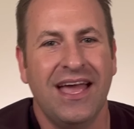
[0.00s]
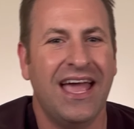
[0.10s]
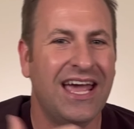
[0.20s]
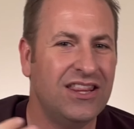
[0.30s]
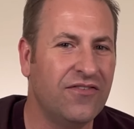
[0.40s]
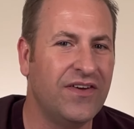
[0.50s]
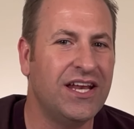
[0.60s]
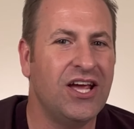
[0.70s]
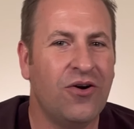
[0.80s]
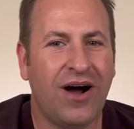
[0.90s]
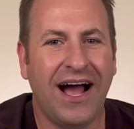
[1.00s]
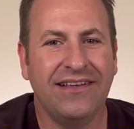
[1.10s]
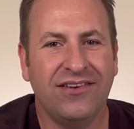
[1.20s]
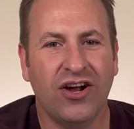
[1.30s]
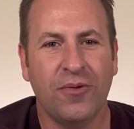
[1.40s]
In the video, I
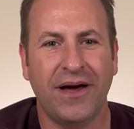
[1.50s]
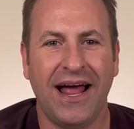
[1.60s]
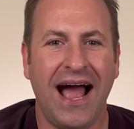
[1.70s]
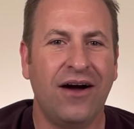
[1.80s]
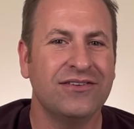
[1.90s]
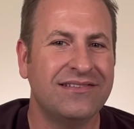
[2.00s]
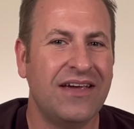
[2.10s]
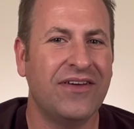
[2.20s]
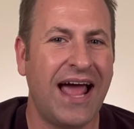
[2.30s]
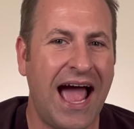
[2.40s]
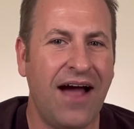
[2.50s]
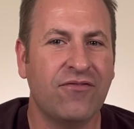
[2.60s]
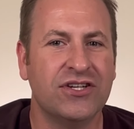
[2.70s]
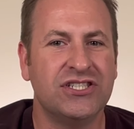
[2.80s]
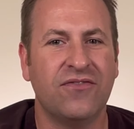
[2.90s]
talk about how save an
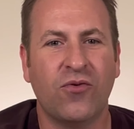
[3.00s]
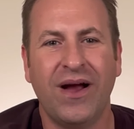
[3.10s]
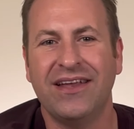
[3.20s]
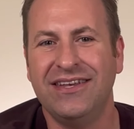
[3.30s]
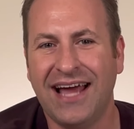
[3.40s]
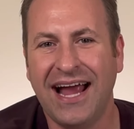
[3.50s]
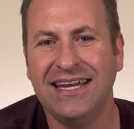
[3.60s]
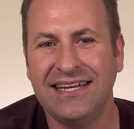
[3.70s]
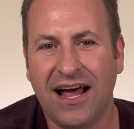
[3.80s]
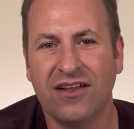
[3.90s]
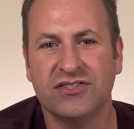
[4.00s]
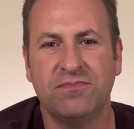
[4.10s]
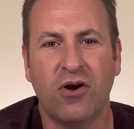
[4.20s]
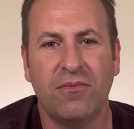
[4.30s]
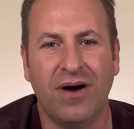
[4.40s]
average of around $90
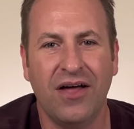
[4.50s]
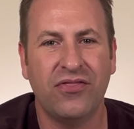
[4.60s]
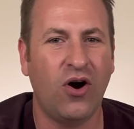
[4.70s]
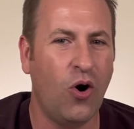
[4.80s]
per month